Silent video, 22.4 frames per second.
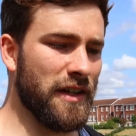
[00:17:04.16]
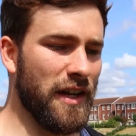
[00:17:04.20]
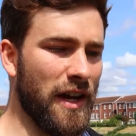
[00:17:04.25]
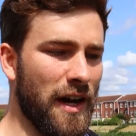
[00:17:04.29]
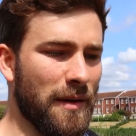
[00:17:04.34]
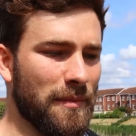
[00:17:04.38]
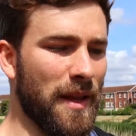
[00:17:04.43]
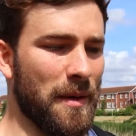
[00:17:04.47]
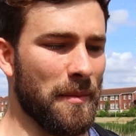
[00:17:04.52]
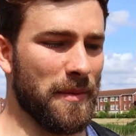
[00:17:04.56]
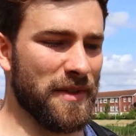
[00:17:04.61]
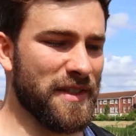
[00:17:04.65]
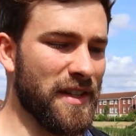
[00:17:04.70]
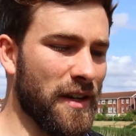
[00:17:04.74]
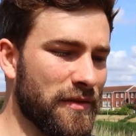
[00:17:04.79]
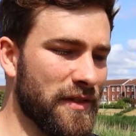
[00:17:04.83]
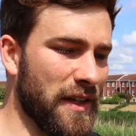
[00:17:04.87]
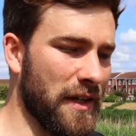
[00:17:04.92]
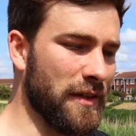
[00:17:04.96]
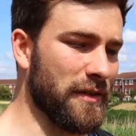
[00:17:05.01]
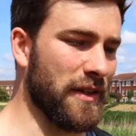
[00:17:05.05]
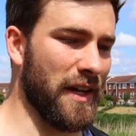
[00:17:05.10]
I'm letting myself
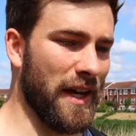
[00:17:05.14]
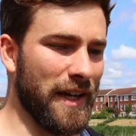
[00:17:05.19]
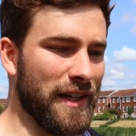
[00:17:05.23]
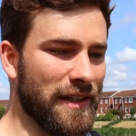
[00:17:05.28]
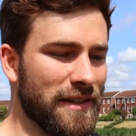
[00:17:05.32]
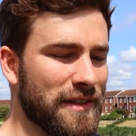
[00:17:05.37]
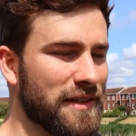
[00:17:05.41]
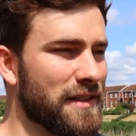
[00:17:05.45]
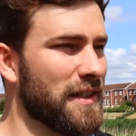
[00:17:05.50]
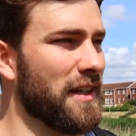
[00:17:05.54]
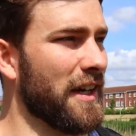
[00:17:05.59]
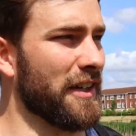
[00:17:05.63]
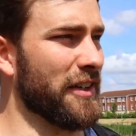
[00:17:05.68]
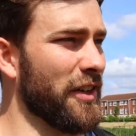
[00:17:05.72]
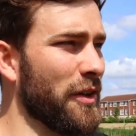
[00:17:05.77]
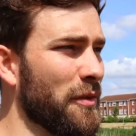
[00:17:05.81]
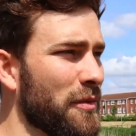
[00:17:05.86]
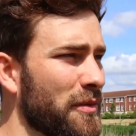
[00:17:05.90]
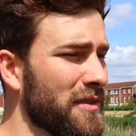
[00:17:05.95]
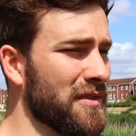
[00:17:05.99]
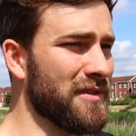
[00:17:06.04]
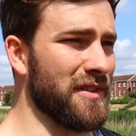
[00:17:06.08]
down, and I
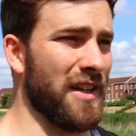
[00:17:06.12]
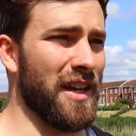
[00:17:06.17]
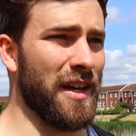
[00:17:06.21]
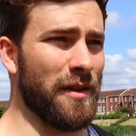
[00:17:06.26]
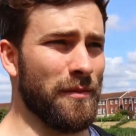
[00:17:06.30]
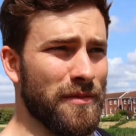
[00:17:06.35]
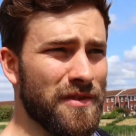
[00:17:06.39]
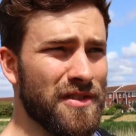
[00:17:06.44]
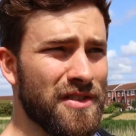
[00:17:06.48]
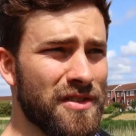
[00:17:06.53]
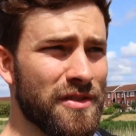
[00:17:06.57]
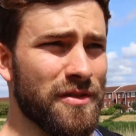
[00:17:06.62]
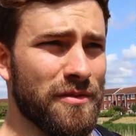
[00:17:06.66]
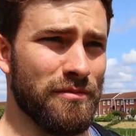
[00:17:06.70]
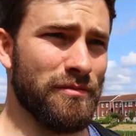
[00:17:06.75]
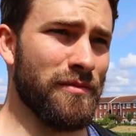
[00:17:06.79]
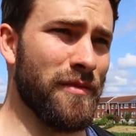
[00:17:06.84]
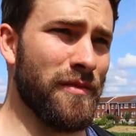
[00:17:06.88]
don't want him to